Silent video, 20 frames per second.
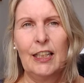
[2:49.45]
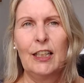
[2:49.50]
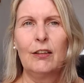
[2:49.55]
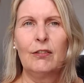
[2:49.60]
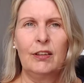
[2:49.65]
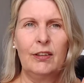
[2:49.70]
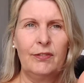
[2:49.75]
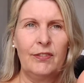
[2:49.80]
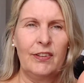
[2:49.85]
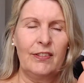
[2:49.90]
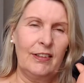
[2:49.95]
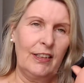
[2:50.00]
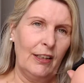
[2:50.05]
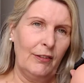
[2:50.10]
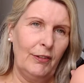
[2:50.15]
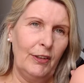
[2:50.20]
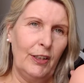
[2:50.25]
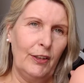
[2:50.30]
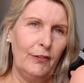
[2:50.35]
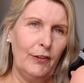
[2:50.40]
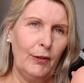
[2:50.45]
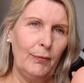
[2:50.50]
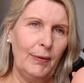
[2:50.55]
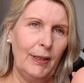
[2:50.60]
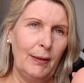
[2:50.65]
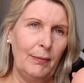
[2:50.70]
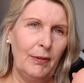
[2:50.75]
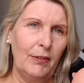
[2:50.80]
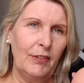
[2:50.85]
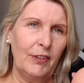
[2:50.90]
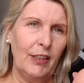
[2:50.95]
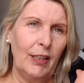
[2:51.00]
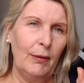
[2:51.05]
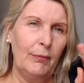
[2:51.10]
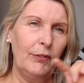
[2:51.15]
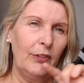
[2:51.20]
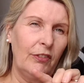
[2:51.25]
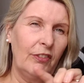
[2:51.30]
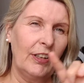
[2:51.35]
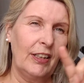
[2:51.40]
We've discovered if our babies are kept
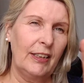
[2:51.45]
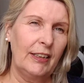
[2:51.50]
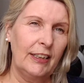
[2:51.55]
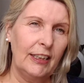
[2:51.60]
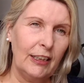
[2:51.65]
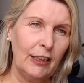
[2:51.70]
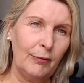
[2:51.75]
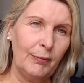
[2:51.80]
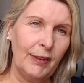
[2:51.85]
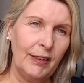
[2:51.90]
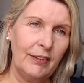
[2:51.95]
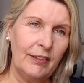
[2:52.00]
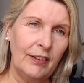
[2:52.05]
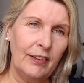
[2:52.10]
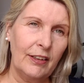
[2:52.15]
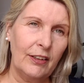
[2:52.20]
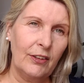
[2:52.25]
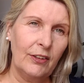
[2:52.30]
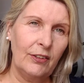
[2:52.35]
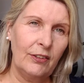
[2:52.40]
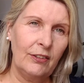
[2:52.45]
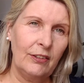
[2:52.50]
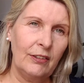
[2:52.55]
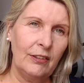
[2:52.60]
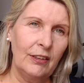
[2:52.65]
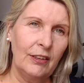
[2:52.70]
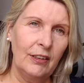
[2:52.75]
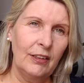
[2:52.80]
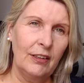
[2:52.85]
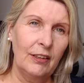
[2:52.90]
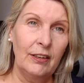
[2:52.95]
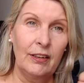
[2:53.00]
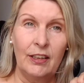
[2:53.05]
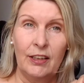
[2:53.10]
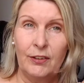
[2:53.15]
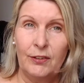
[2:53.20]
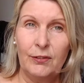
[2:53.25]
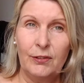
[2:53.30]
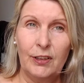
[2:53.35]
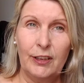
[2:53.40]
just a little bit to the cool, they
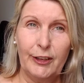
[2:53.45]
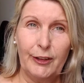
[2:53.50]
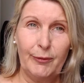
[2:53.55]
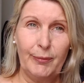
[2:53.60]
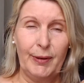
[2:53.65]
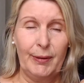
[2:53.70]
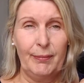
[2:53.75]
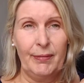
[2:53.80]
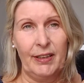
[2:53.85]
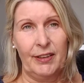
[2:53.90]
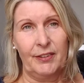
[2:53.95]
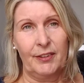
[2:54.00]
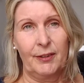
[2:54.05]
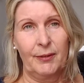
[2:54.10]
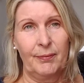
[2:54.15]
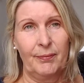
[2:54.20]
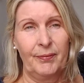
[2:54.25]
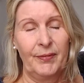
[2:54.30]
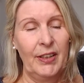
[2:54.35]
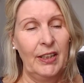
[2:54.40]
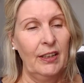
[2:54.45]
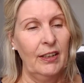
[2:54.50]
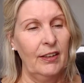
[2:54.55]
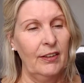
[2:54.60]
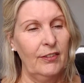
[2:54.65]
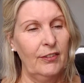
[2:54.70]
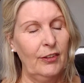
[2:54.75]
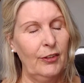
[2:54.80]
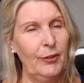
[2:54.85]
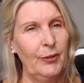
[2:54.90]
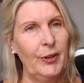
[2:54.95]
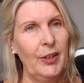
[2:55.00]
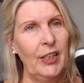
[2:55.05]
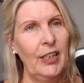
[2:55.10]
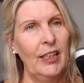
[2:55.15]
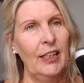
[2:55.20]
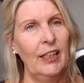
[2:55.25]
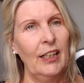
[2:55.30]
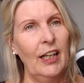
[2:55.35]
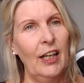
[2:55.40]
do a little bit better. So
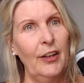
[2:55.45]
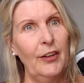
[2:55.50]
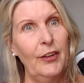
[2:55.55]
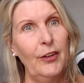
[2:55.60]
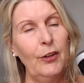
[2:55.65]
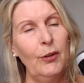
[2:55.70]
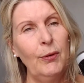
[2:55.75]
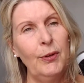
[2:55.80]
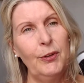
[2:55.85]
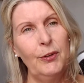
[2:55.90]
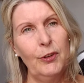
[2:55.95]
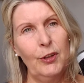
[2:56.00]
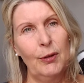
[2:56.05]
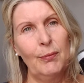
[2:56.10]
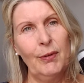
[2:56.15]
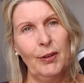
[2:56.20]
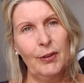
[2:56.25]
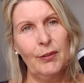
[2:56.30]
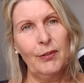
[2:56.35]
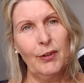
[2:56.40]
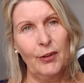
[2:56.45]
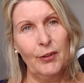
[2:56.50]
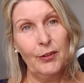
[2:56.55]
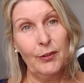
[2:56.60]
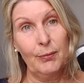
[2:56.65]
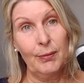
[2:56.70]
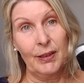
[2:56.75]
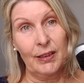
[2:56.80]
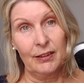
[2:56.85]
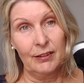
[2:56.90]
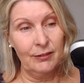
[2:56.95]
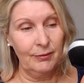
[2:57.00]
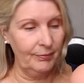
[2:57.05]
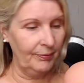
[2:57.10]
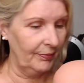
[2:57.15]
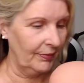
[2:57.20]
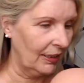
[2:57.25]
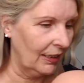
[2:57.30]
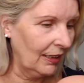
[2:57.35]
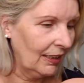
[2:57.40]
although when you come out of hospital,
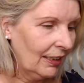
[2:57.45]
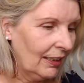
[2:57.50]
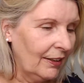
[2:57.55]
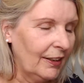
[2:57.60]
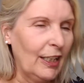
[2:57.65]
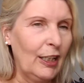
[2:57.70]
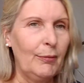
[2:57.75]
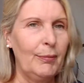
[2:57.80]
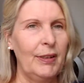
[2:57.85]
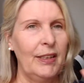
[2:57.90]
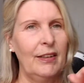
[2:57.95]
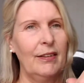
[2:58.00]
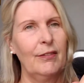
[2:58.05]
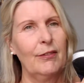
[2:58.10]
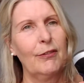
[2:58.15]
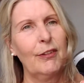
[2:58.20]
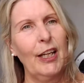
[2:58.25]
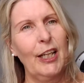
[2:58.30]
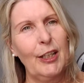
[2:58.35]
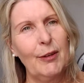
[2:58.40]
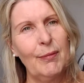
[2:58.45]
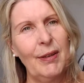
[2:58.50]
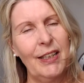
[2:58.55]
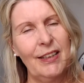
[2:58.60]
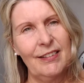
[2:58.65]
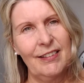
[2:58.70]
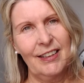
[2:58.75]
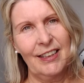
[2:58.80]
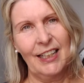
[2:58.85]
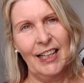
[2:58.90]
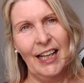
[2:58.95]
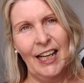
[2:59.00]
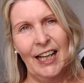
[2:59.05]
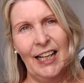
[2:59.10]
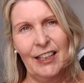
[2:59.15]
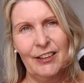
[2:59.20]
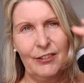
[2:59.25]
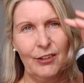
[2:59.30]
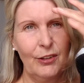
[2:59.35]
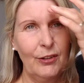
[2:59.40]
they'll be recommending a
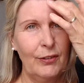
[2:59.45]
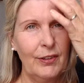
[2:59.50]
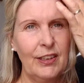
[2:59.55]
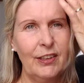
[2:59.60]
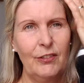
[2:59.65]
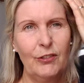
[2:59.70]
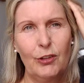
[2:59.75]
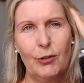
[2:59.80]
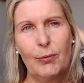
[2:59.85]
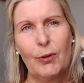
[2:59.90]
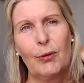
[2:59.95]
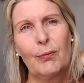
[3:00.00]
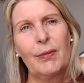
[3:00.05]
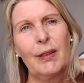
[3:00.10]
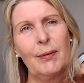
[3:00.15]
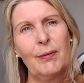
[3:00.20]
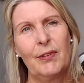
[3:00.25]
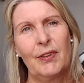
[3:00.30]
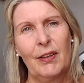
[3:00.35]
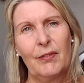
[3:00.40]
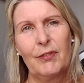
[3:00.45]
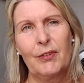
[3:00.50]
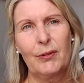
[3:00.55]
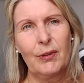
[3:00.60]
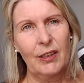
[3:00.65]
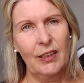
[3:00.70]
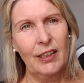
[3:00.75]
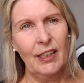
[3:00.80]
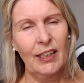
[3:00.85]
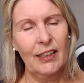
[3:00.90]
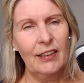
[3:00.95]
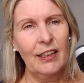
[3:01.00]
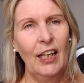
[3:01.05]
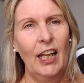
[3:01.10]
hat. Oh, these newborn babies have to wear a hat.